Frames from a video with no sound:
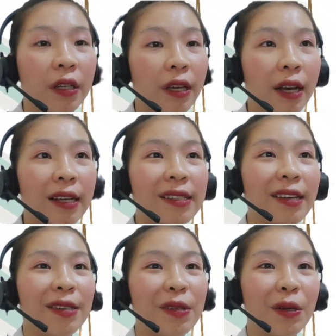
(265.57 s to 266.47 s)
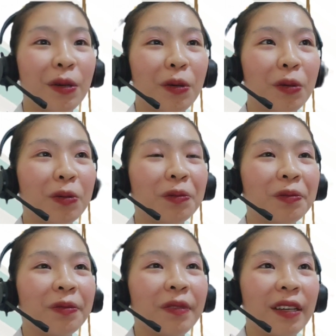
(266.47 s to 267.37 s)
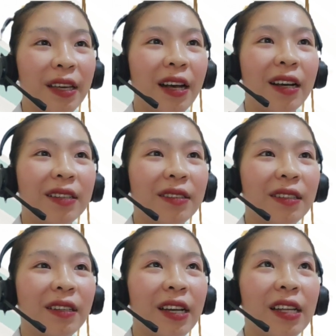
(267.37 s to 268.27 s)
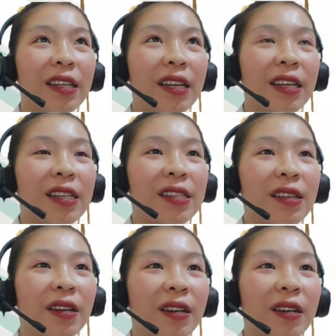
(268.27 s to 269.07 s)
Yes, so yeah, it is